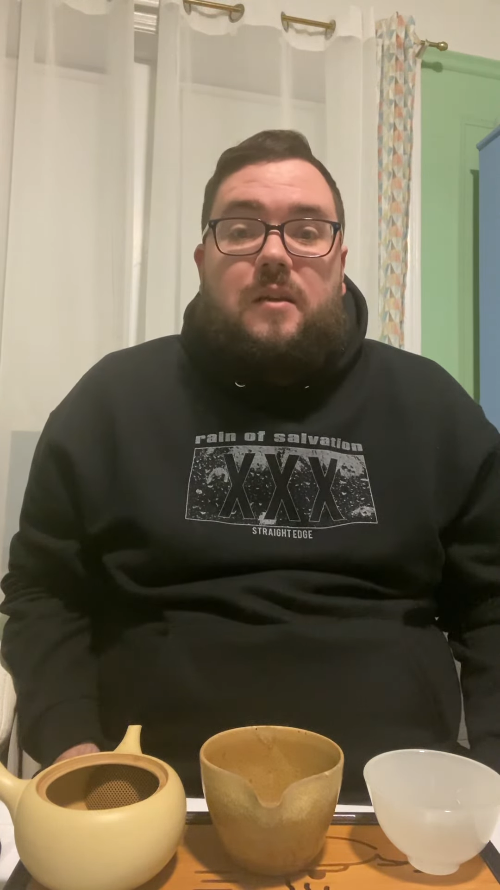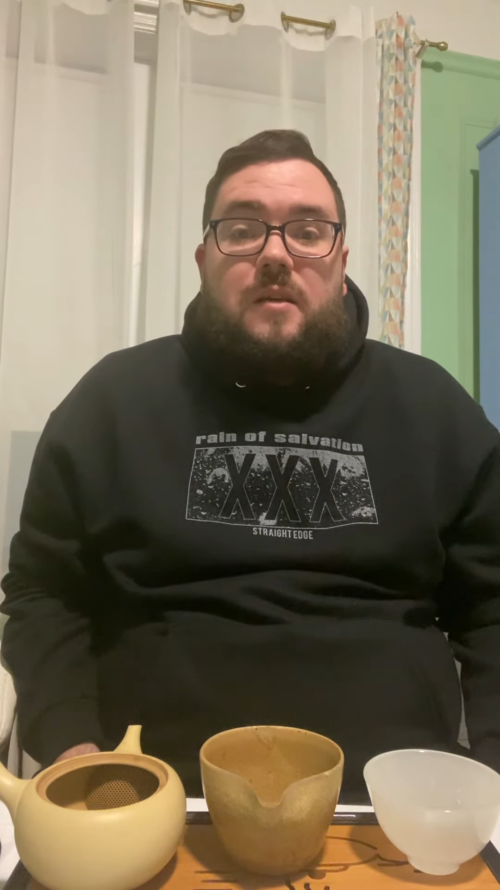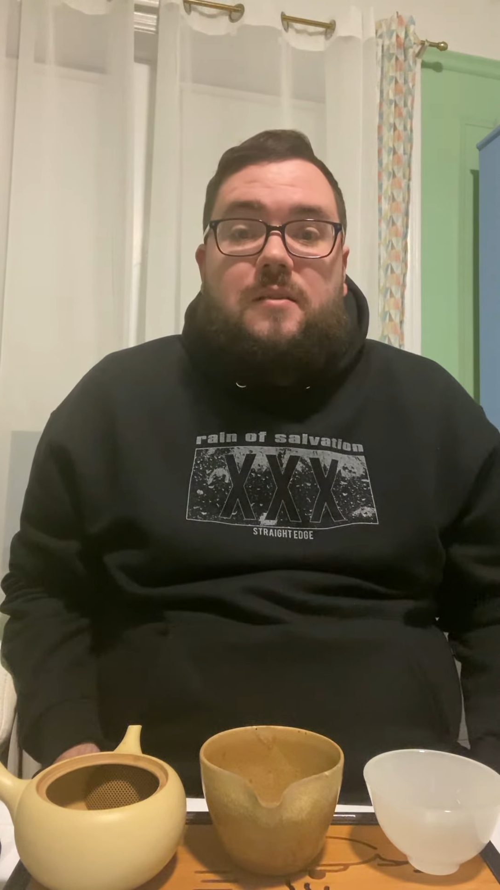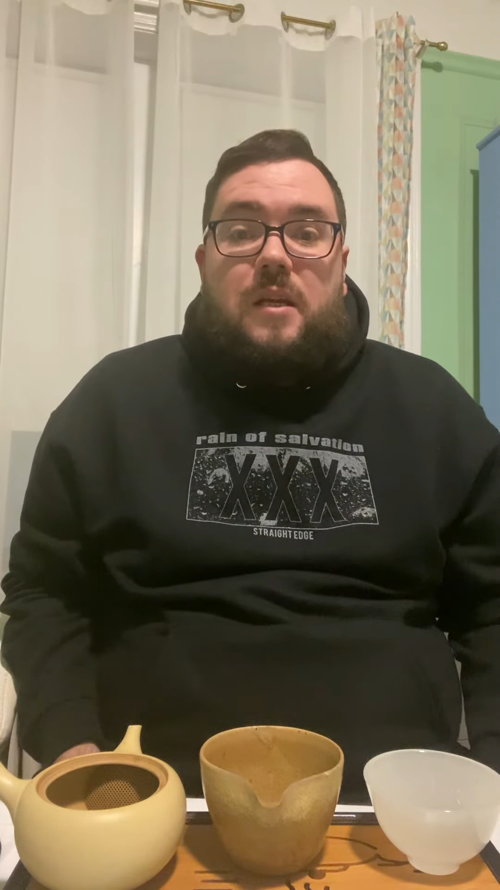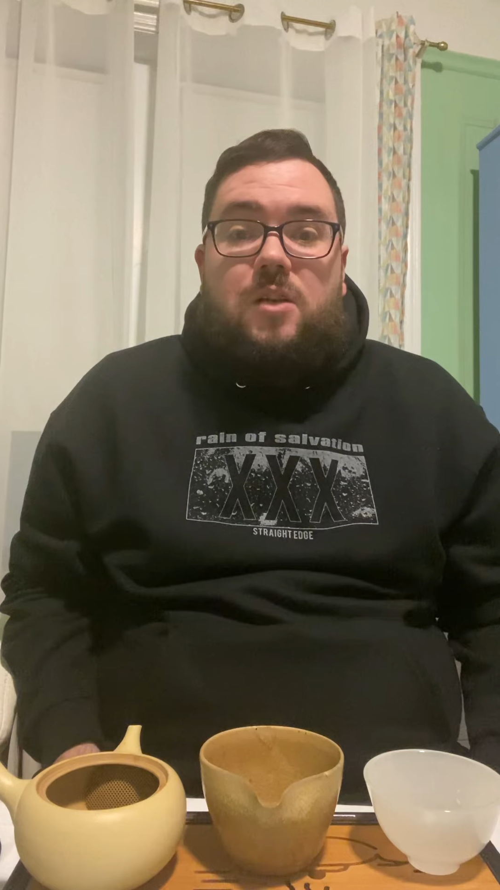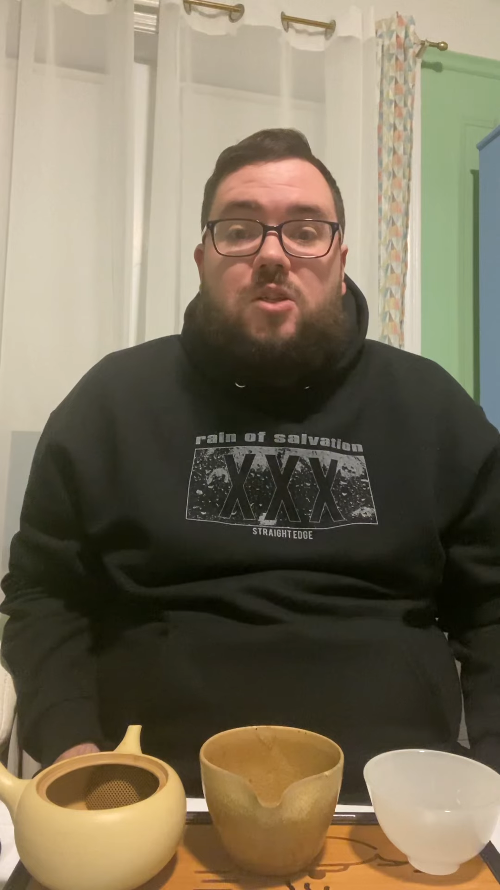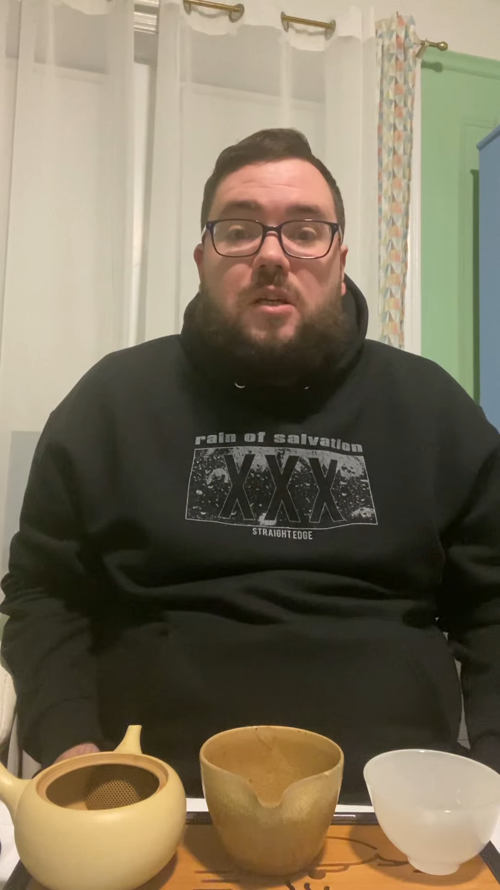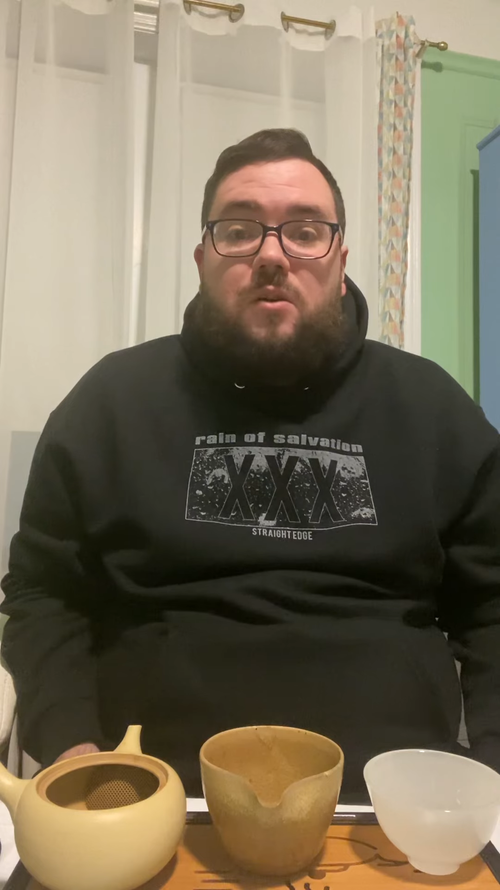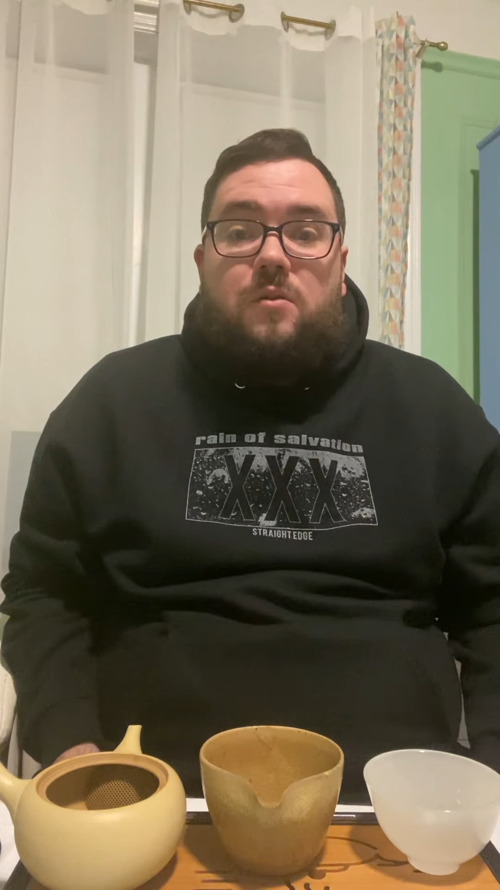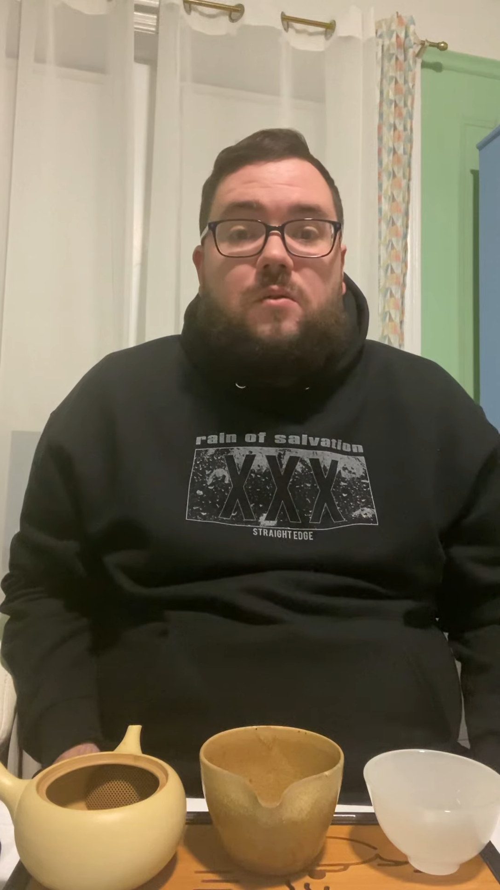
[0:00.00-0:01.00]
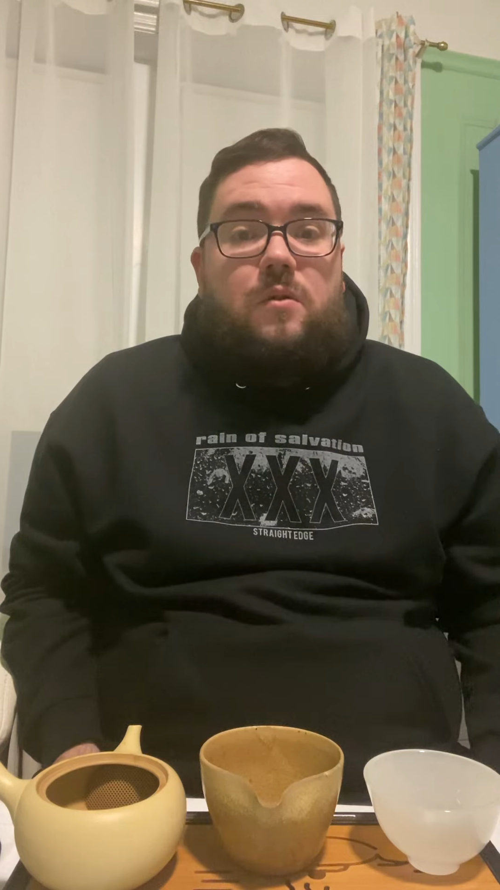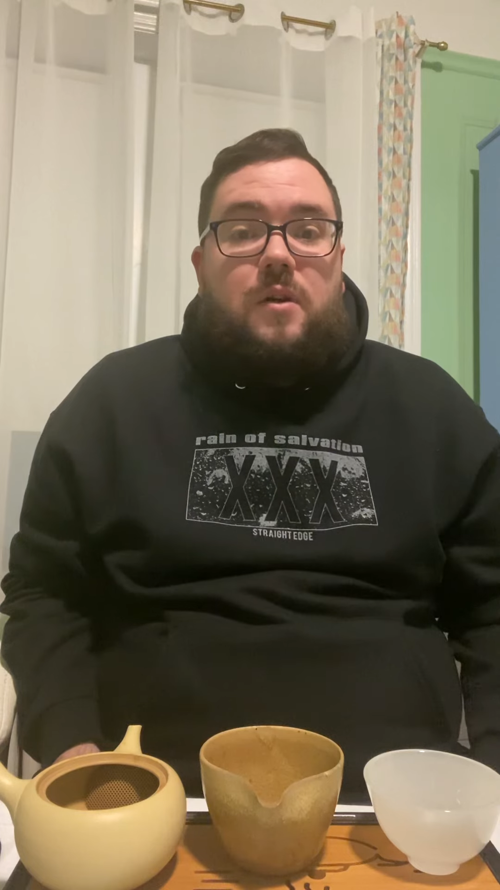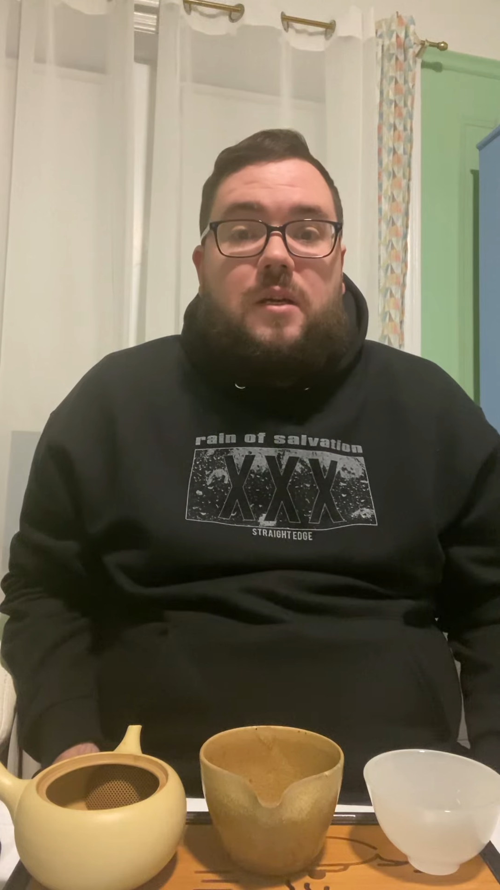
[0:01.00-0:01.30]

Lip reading: Ise Jingu or